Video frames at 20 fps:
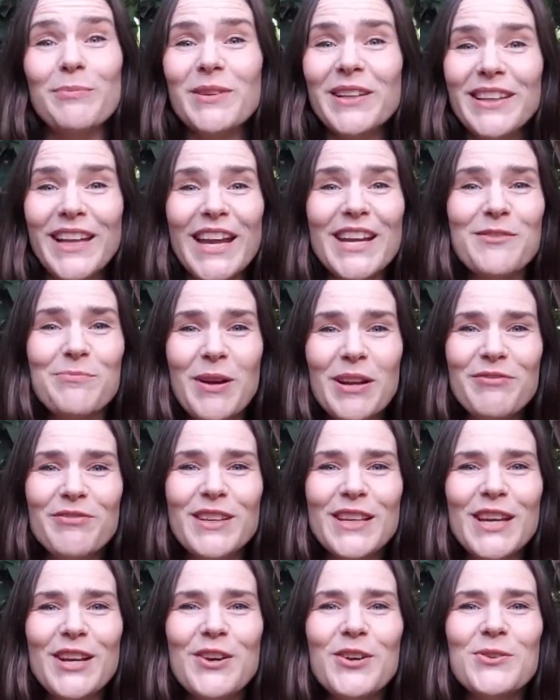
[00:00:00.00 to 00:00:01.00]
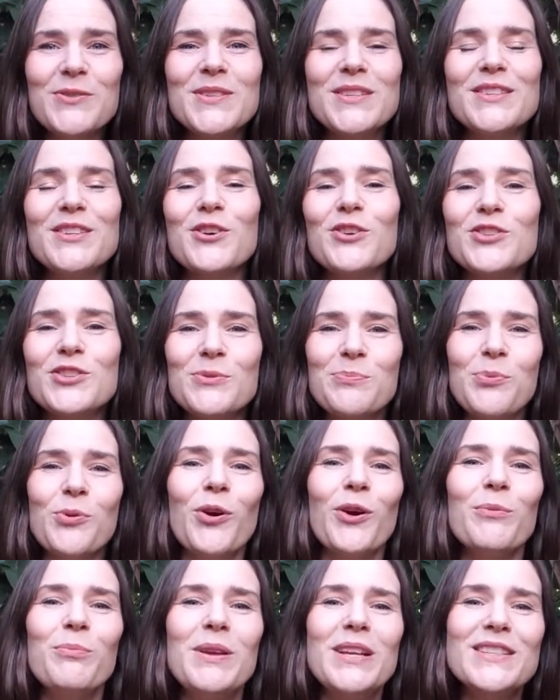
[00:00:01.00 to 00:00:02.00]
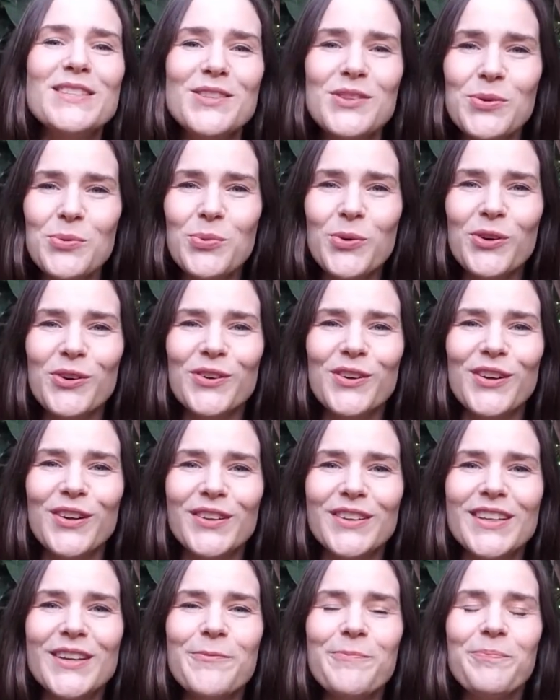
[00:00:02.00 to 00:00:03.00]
and like my videos. Your support means the world.